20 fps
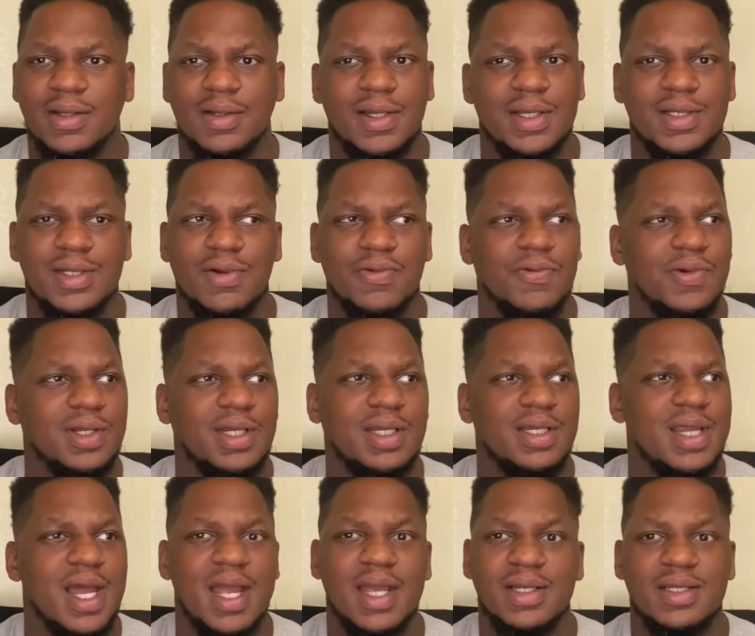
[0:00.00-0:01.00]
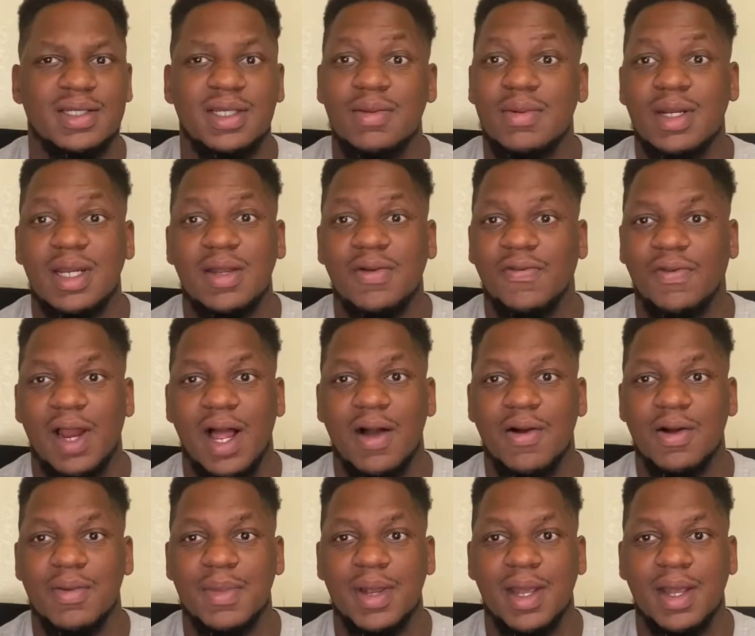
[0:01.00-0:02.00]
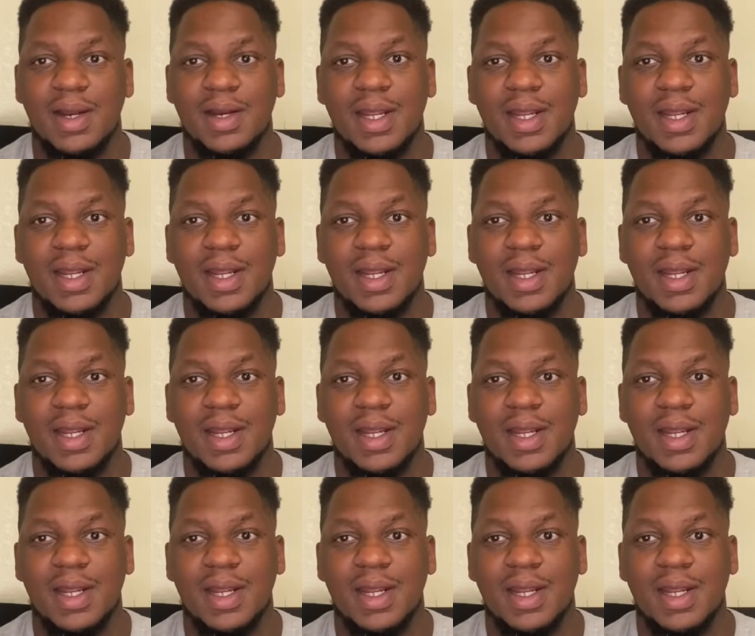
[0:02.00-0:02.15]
It's a really dank CBD flower, man.